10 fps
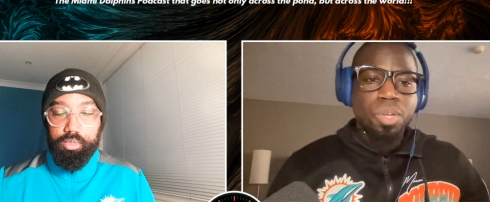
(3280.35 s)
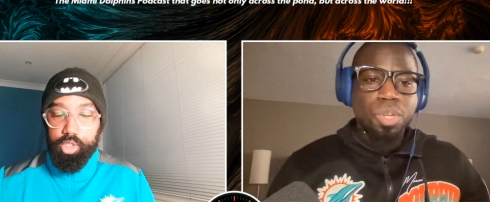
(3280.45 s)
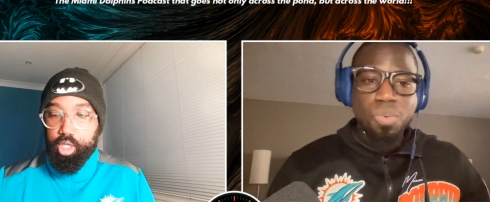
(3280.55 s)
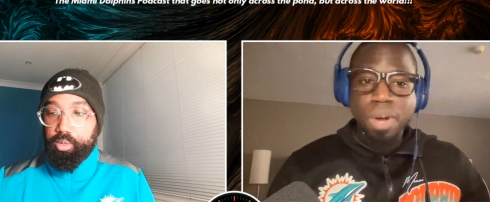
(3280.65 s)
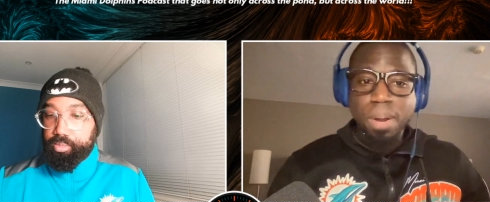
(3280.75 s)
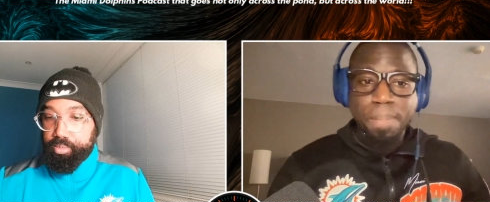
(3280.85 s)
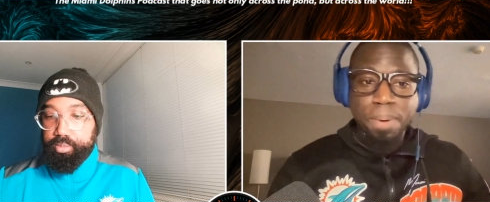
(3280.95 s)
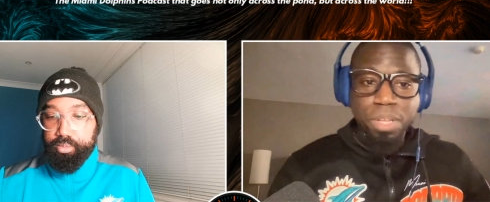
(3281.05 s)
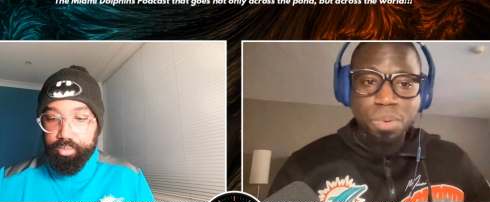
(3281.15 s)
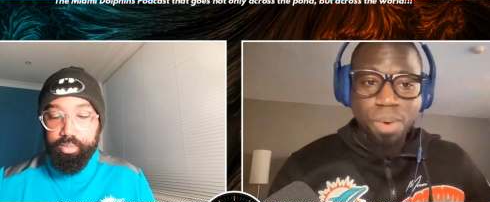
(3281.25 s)
Speaker 1: You yeah. want to
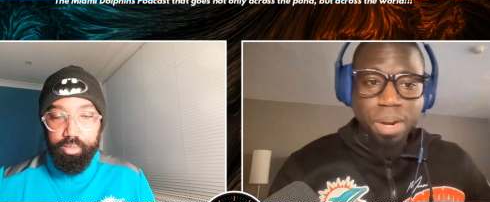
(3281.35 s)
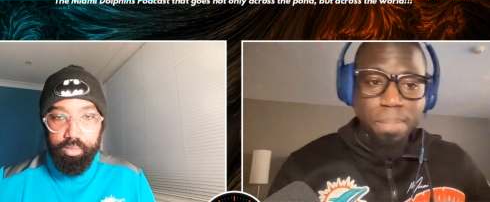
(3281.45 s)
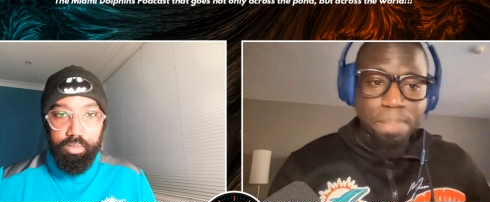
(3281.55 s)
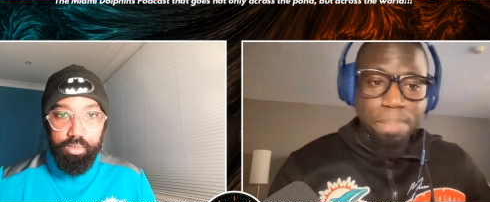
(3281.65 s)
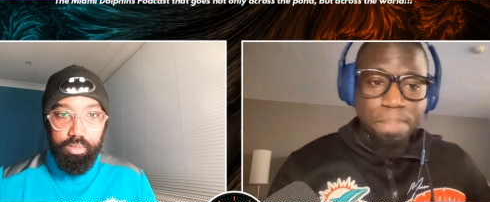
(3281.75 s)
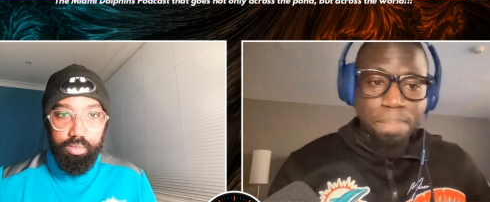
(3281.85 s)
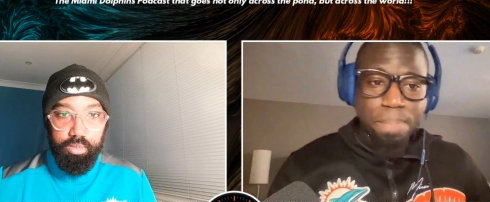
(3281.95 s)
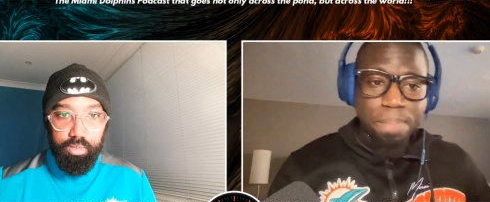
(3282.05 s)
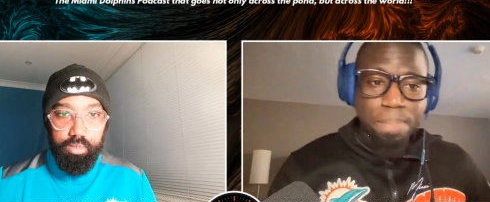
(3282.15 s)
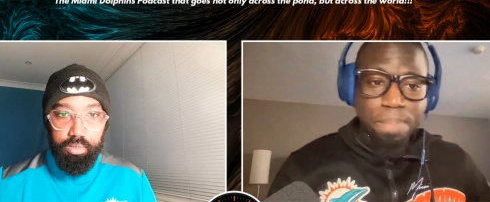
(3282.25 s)
put you want to put
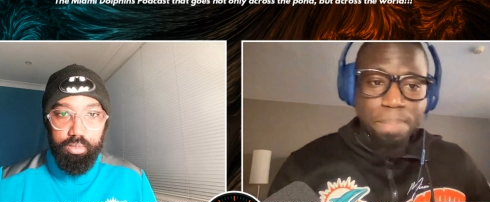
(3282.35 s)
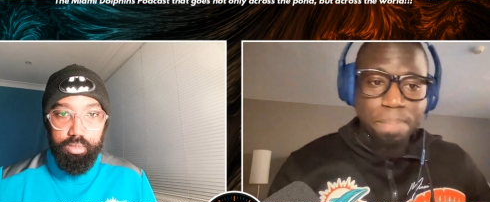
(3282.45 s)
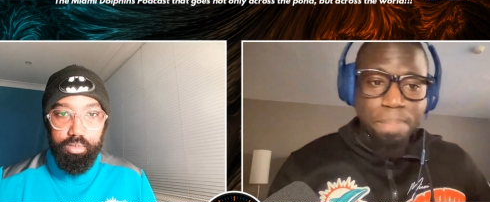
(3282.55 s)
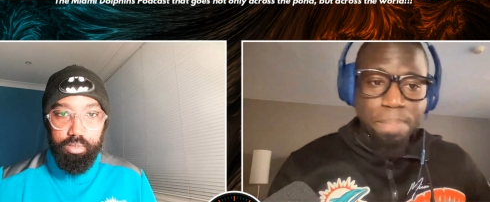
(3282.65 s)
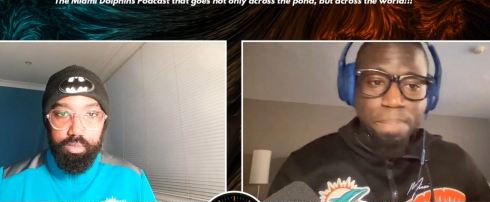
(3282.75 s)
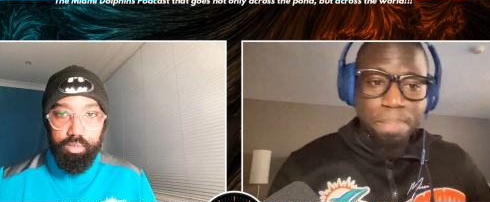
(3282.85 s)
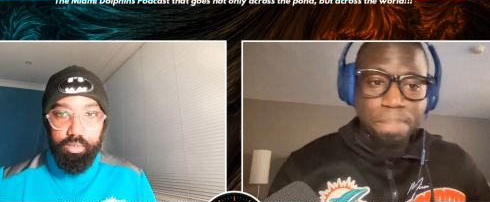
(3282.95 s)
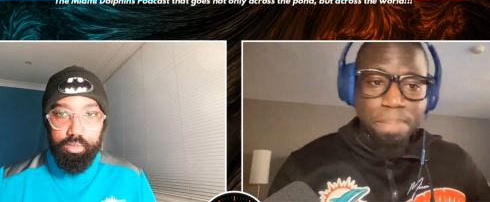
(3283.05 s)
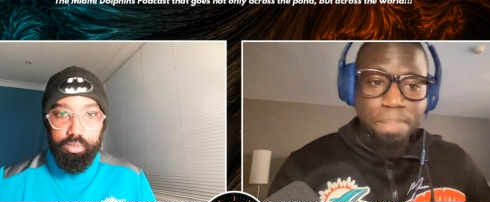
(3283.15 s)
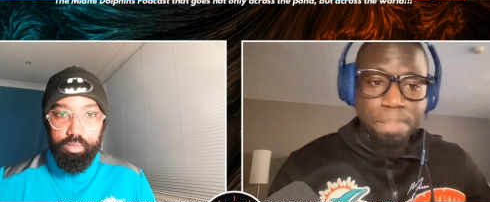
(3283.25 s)
Noah
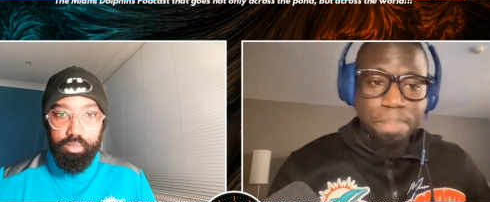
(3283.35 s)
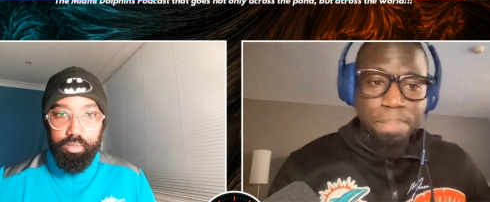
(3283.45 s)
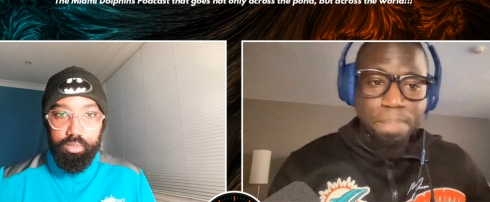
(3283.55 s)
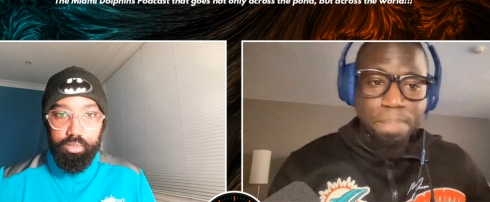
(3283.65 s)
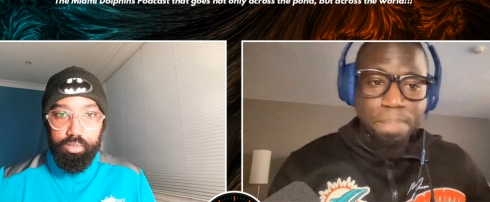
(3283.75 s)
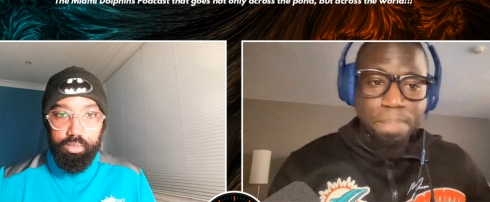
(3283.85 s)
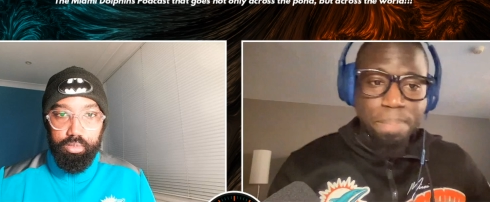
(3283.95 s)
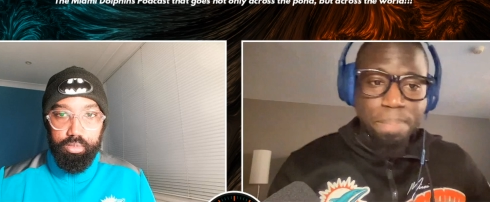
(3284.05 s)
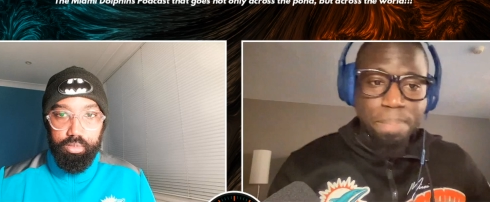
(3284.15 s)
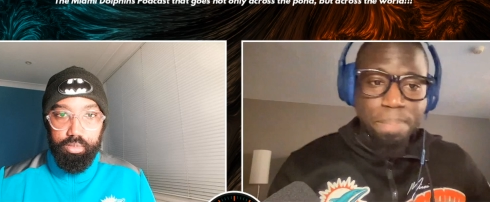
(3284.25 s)
Igbinoghene on the island
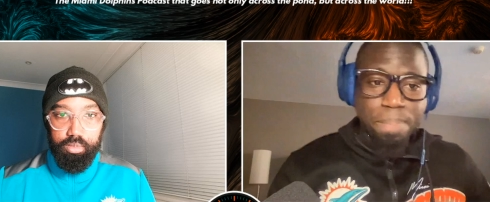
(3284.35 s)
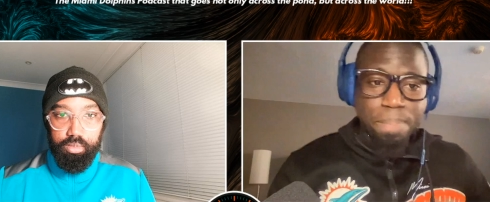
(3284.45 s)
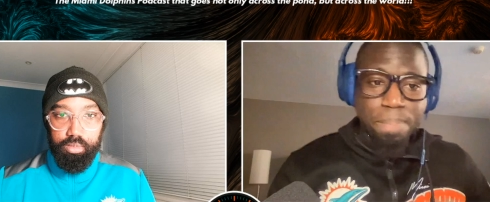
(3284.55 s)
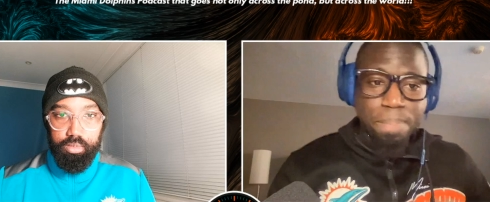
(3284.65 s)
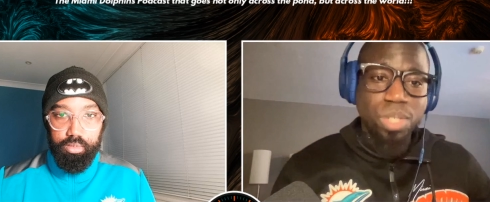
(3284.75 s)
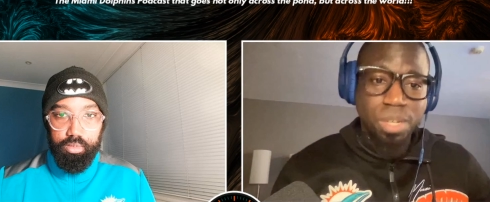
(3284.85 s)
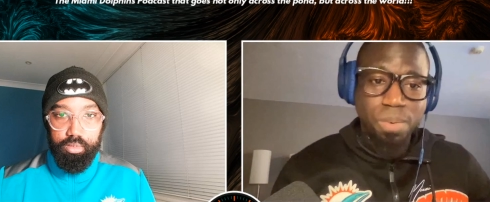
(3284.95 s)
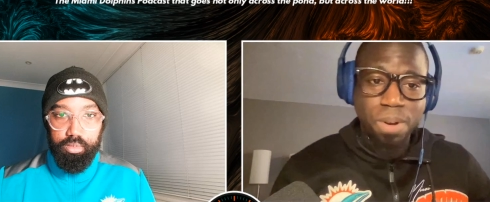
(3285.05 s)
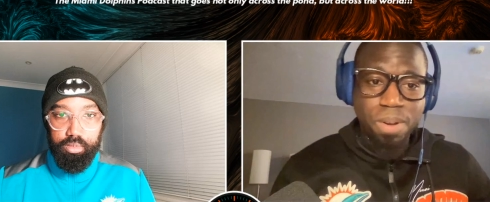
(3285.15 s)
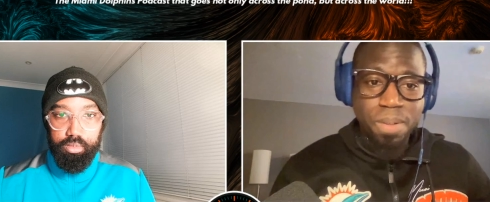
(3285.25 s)
when we go
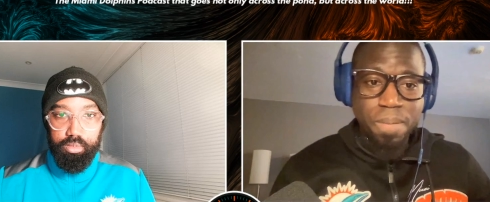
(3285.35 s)
zero?